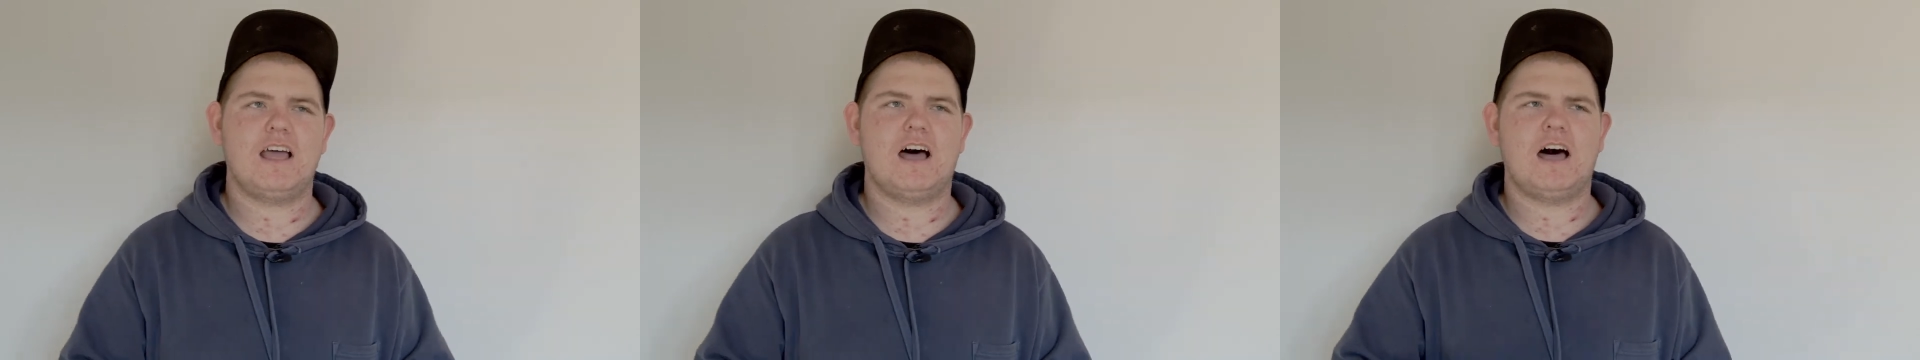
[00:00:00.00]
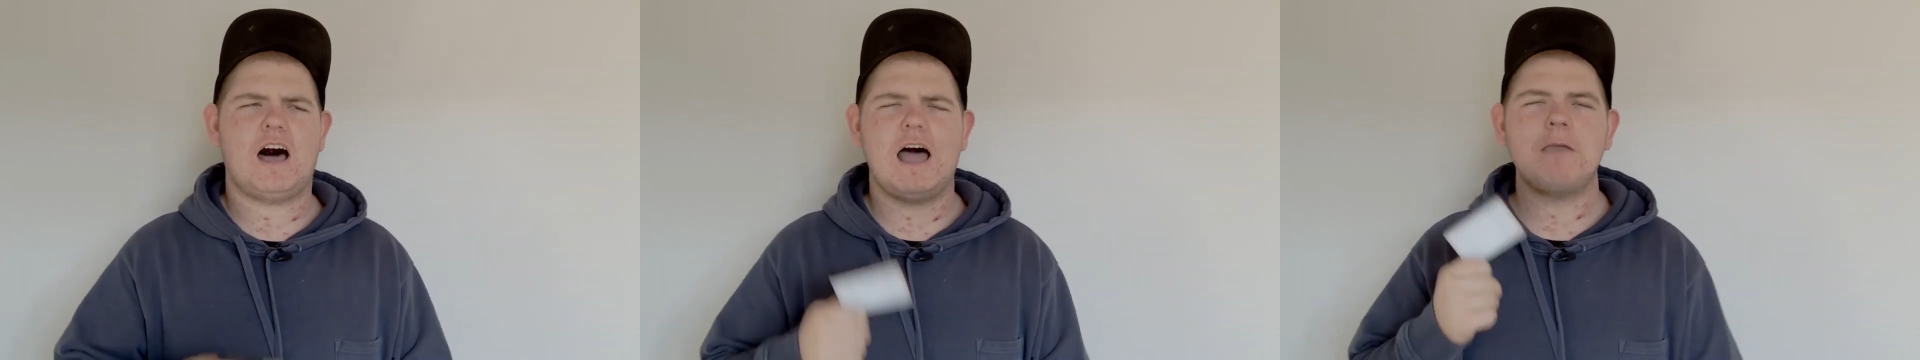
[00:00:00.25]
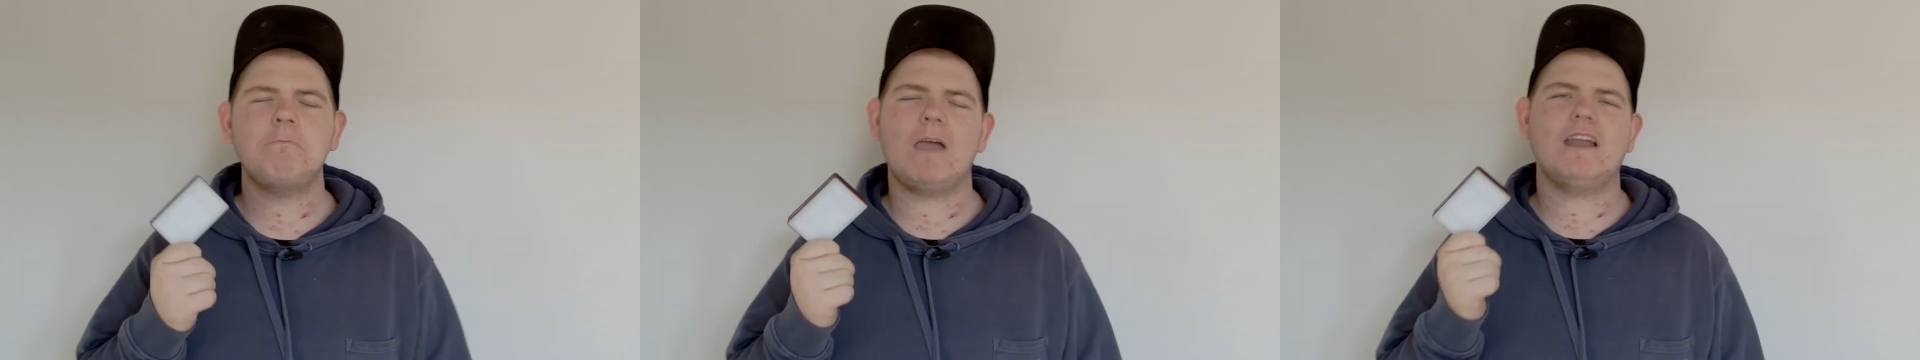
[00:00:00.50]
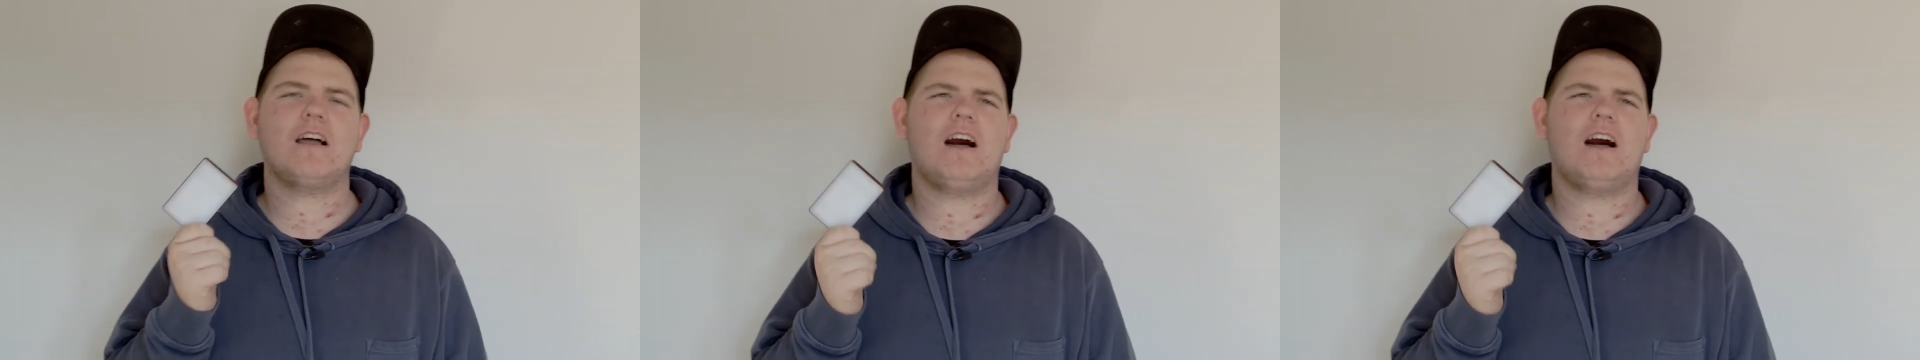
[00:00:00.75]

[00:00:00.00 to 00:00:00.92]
I paid